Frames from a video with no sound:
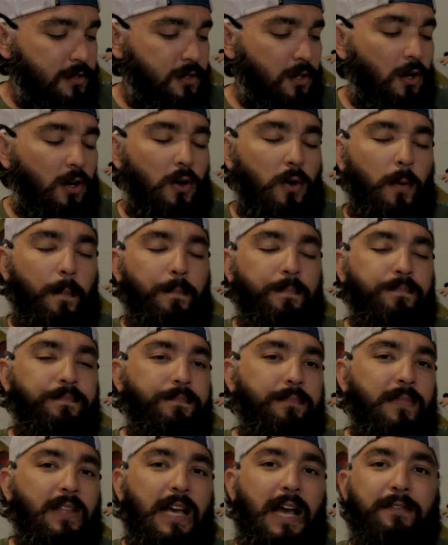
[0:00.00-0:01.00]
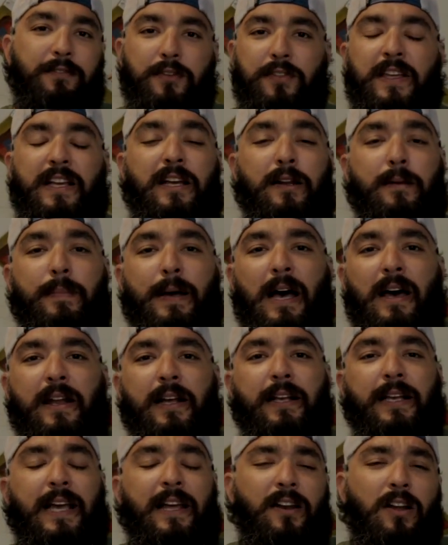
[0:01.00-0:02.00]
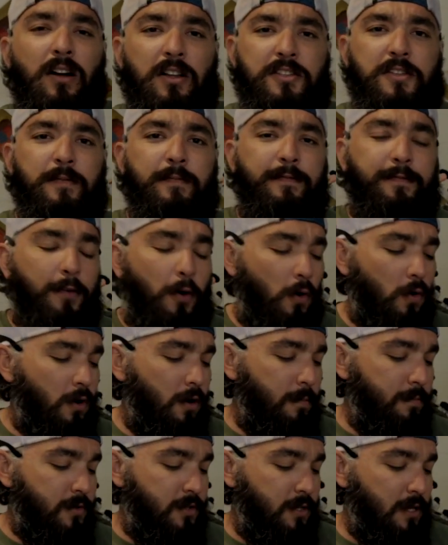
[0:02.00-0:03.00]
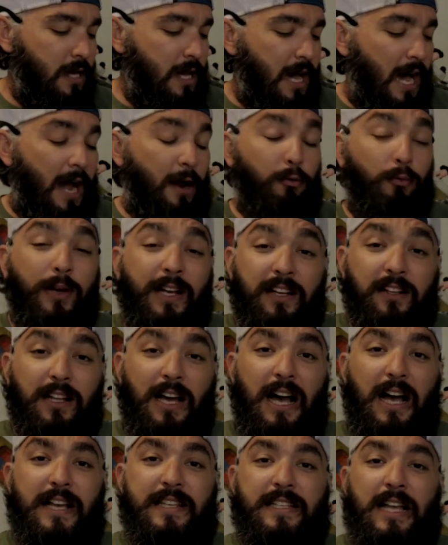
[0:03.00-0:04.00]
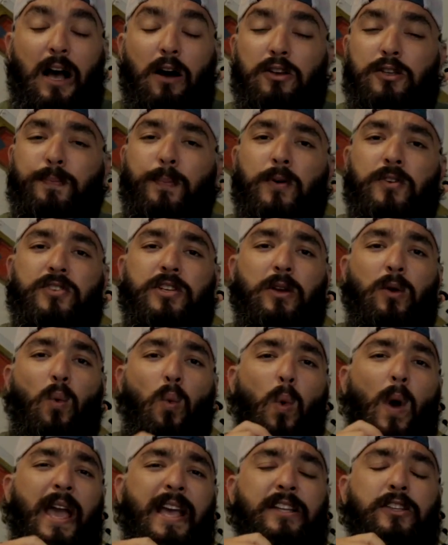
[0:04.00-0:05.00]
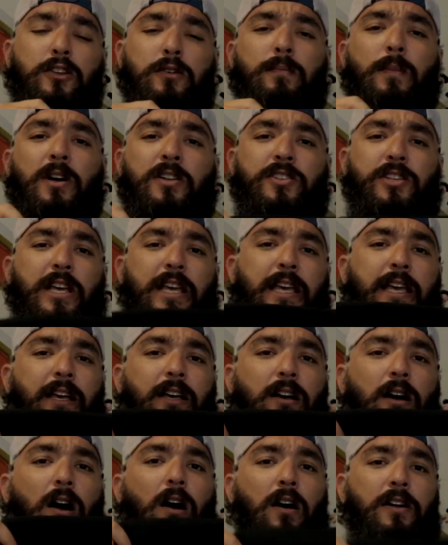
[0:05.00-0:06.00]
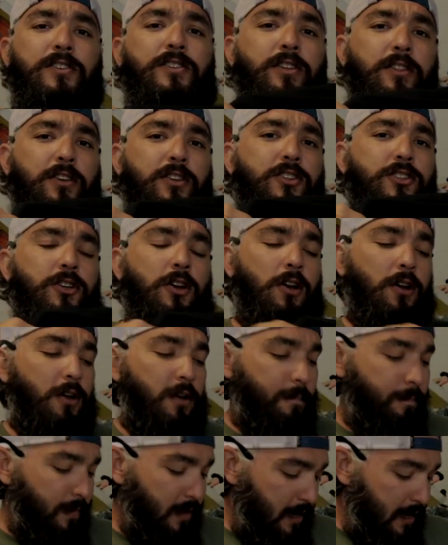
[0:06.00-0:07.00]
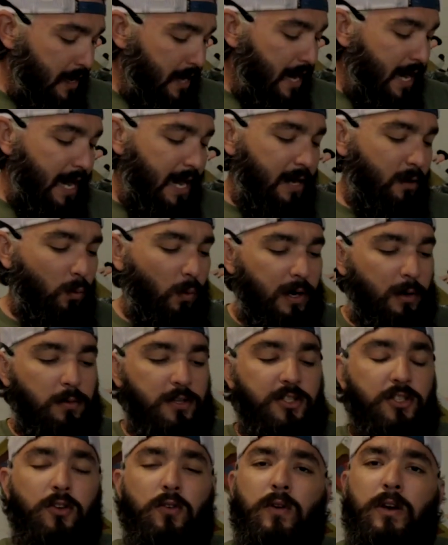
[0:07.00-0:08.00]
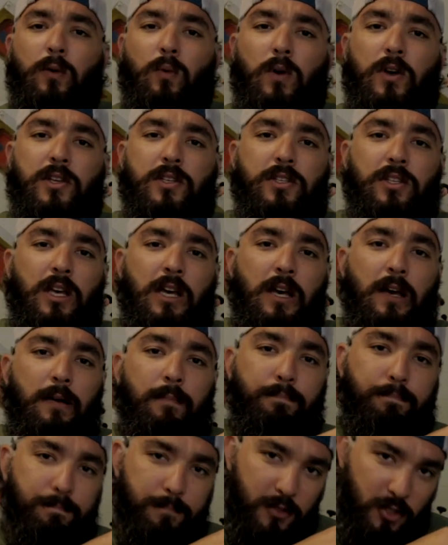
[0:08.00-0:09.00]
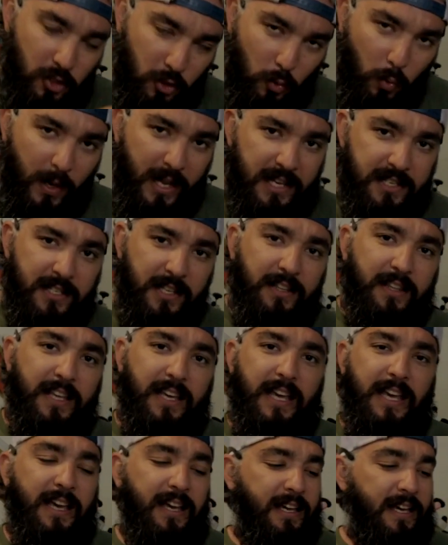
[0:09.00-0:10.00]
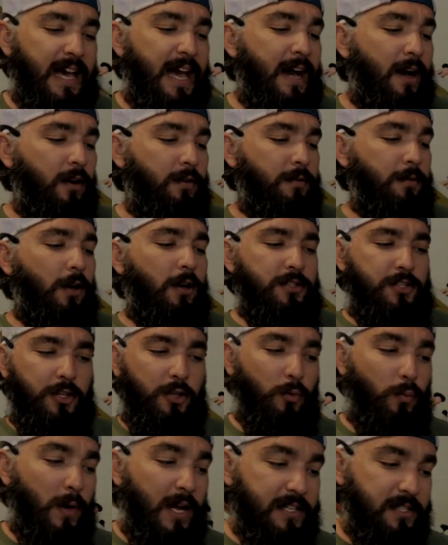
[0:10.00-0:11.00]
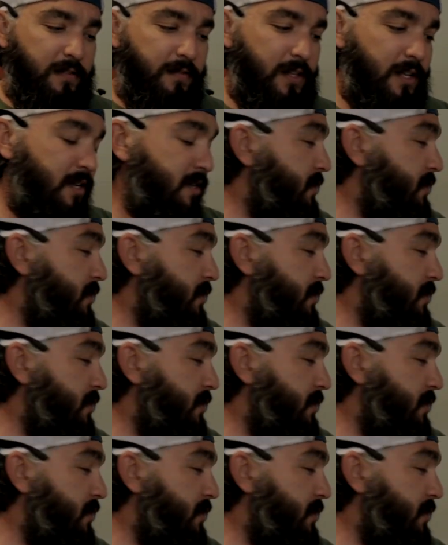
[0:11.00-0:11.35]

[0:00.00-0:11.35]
So after thinking about it, getting on some forums, I realized I was pushing way too much ink onto the shirt. And what it was doing was squeezing the ink out onto the rest of the